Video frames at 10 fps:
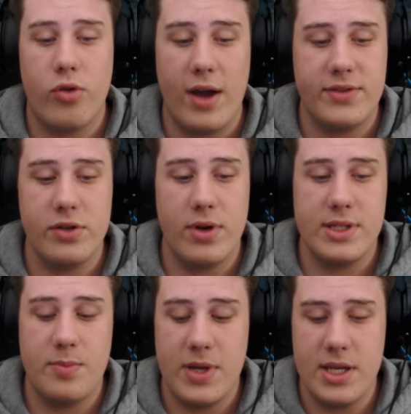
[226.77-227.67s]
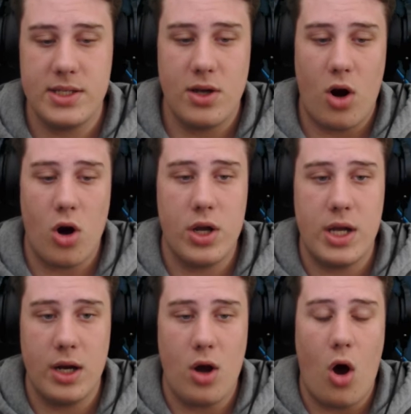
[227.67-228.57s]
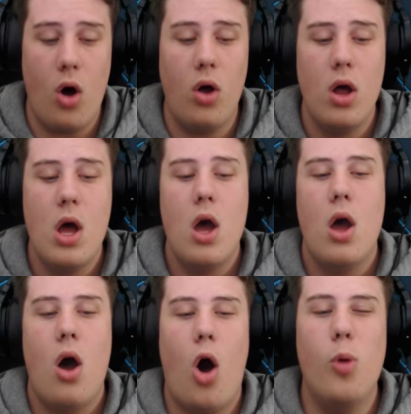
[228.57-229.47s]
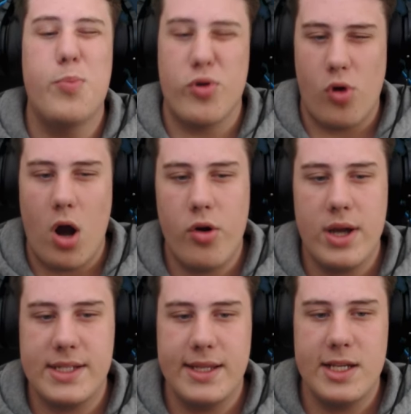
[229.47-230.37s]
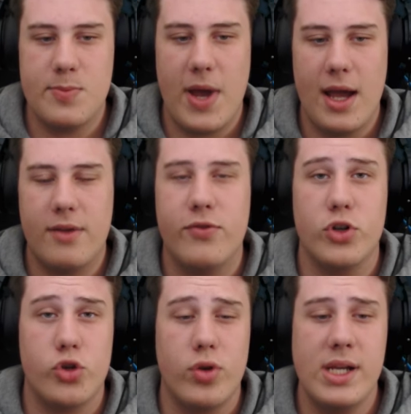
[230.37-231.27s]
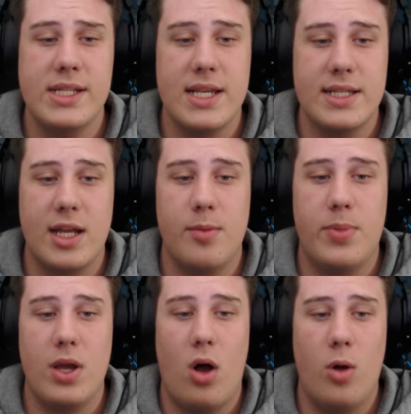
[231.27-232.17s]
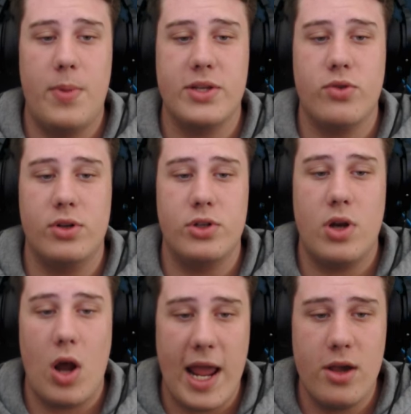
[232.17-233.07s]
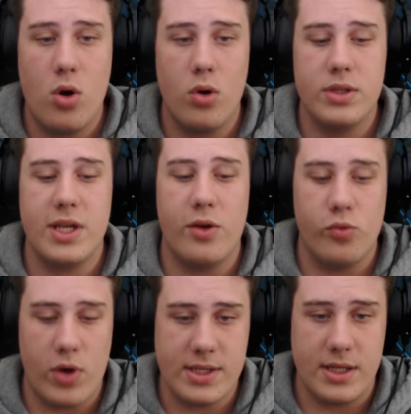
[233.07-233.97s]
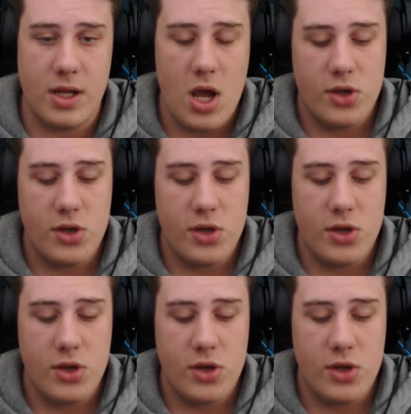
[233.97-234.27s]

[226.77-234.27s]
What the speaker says: crafting recipes are gonna all progress in this pack for trees is gonna be all based around acorns and resin.